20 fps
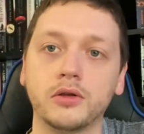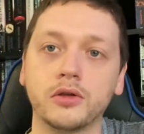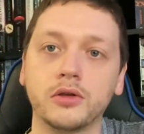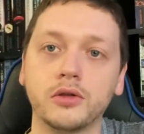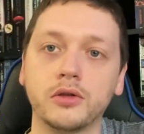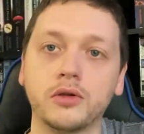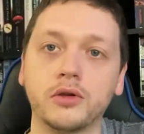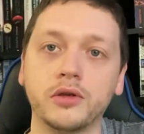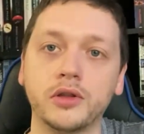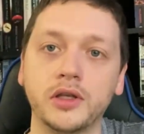
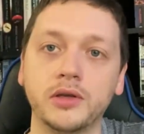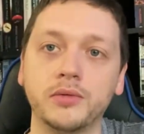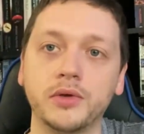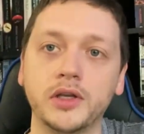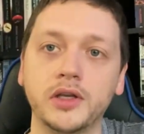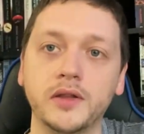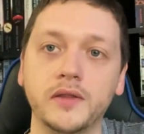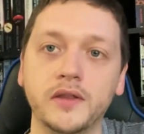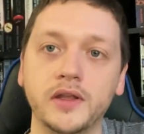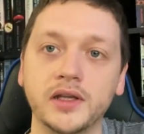Currently
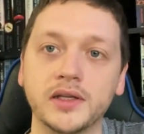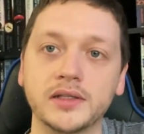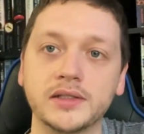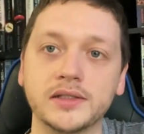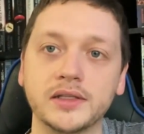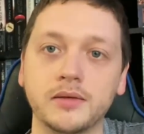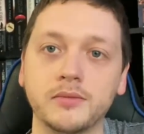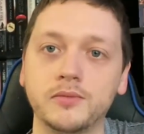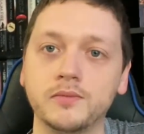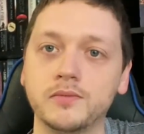reading this.
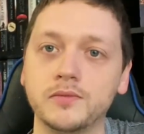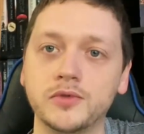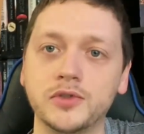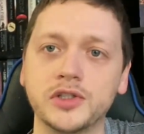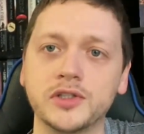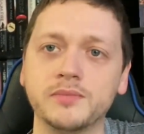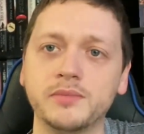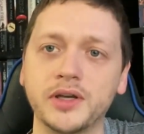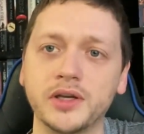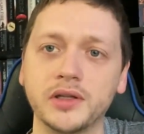I'm
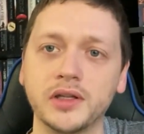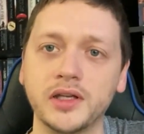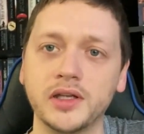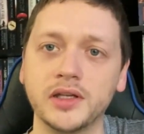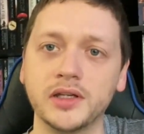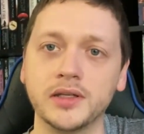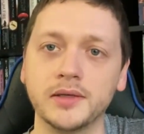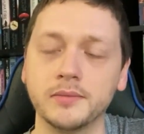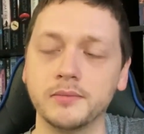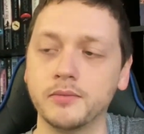just barely
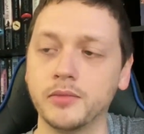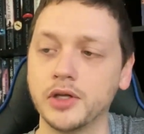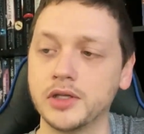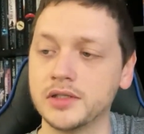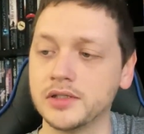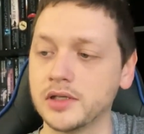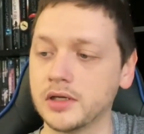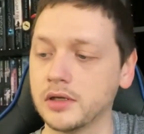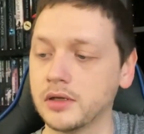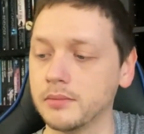in,
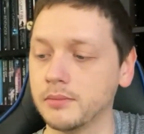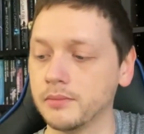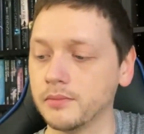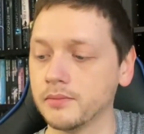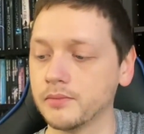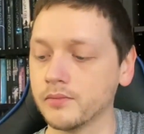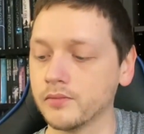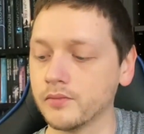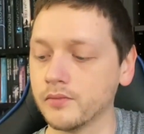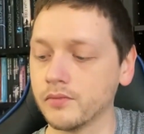but I
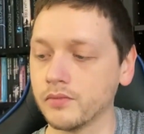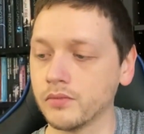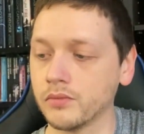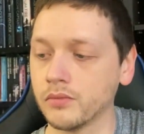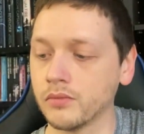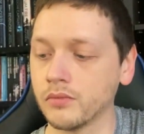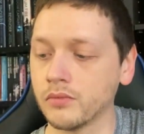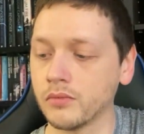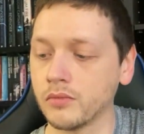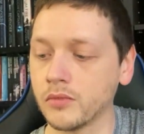
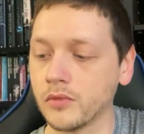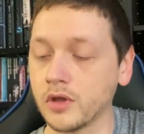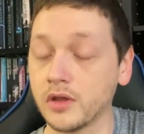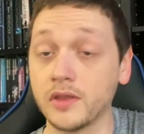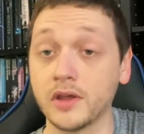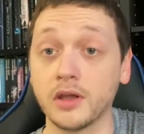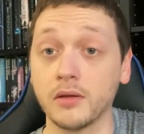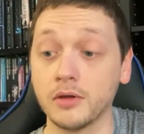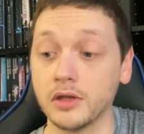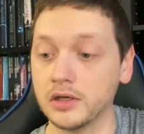
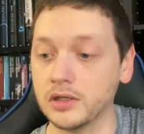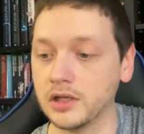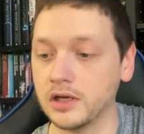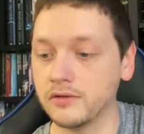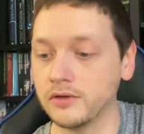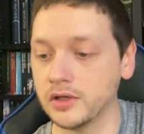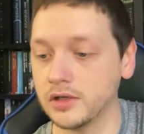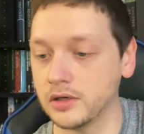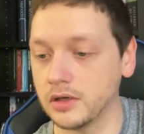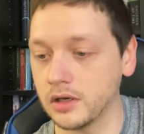think I'm gonna love
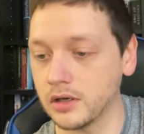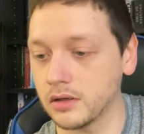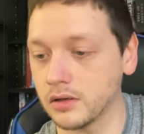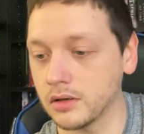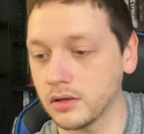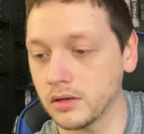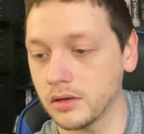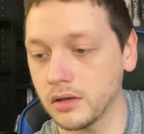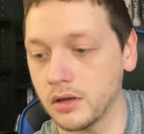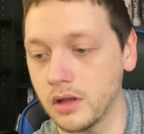it.
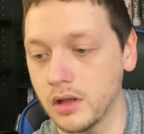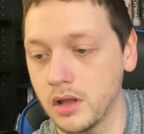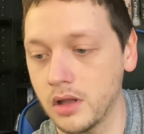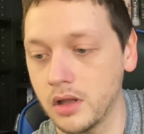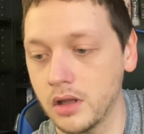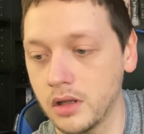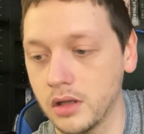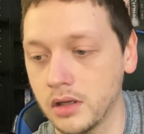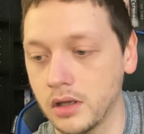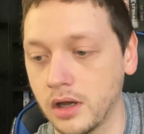
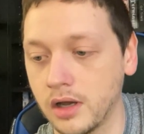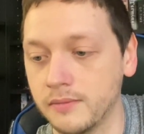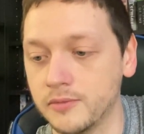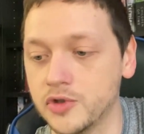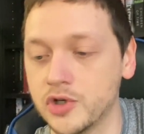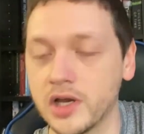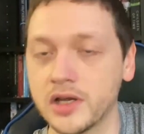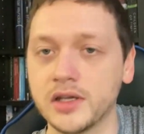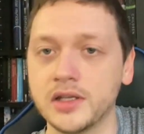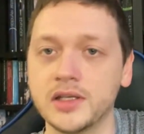I'm
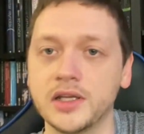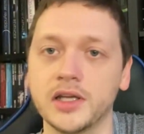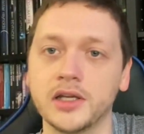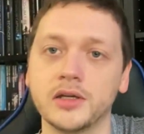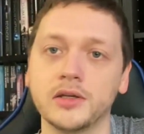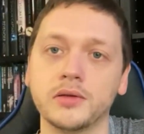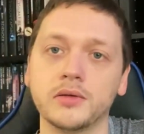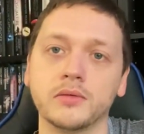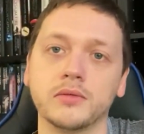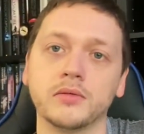tracking
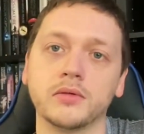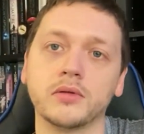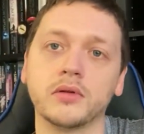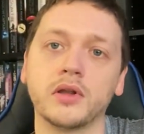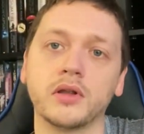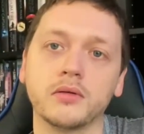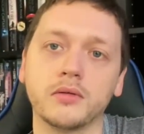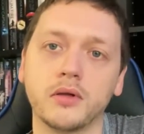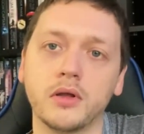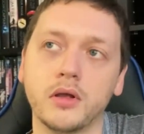down,
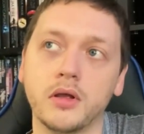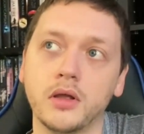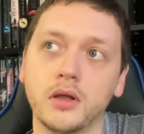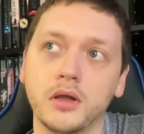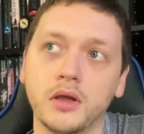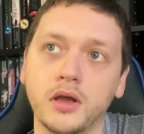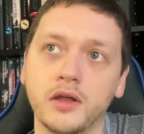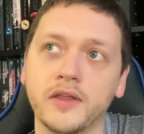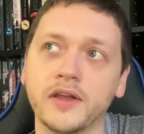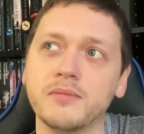
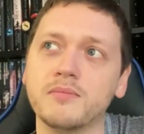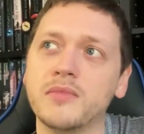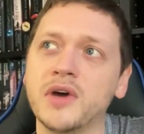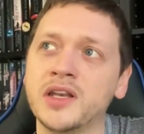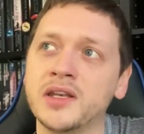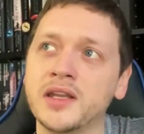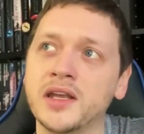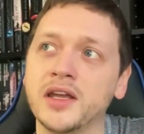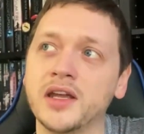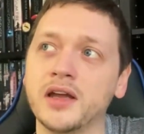I think
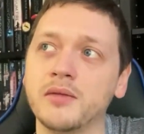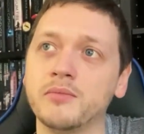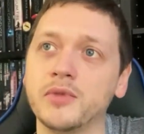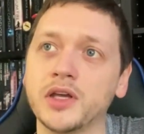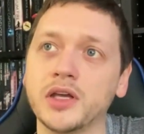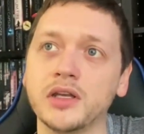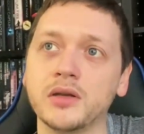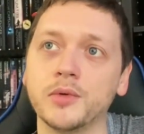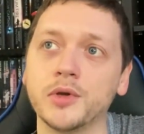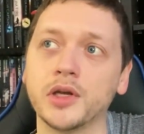Monday I'm
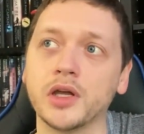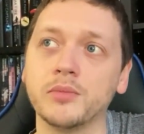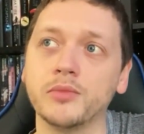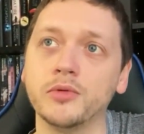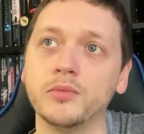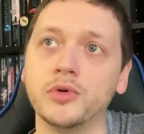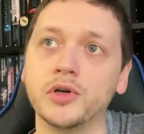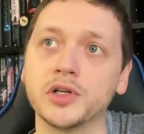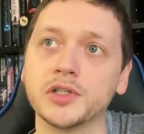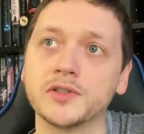picking up a couple
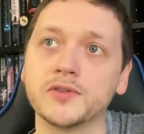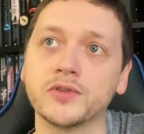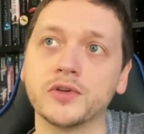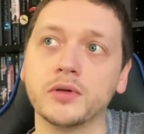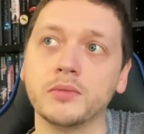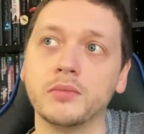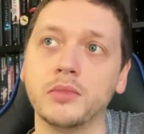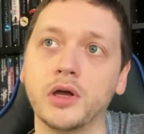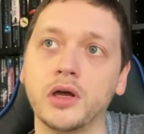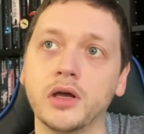books
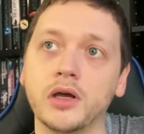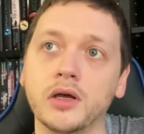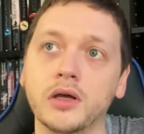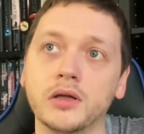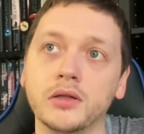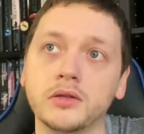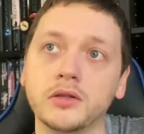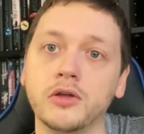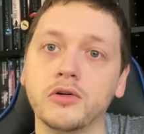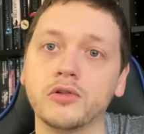from a
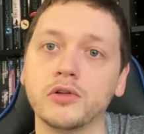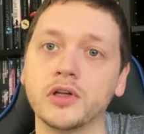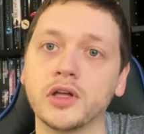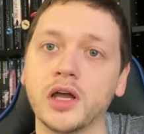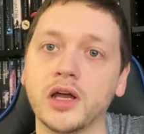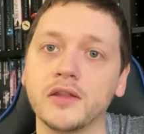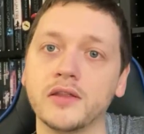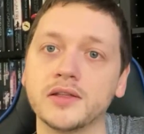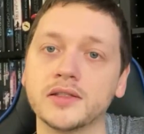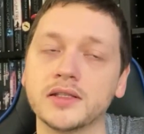local
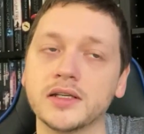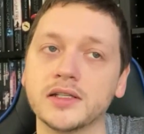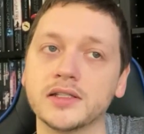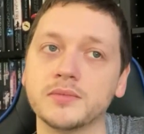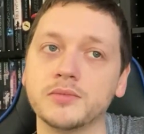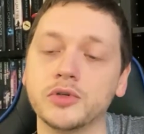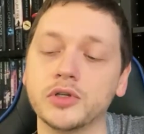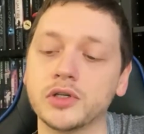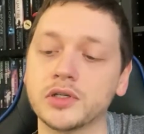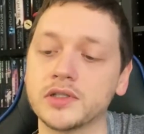guy that sells
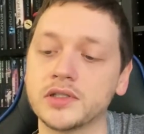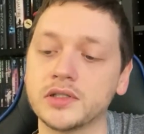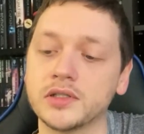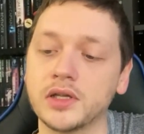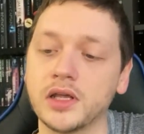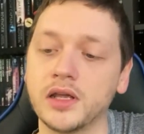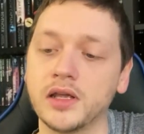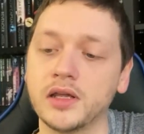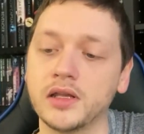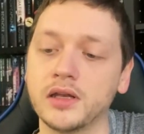books,
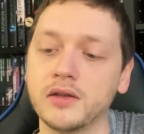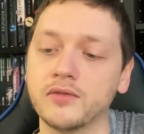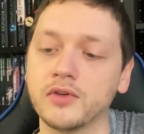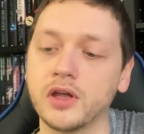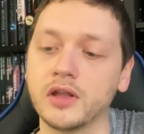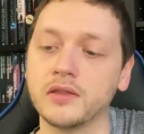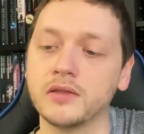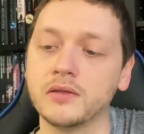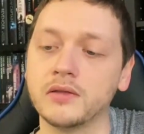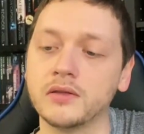and I've got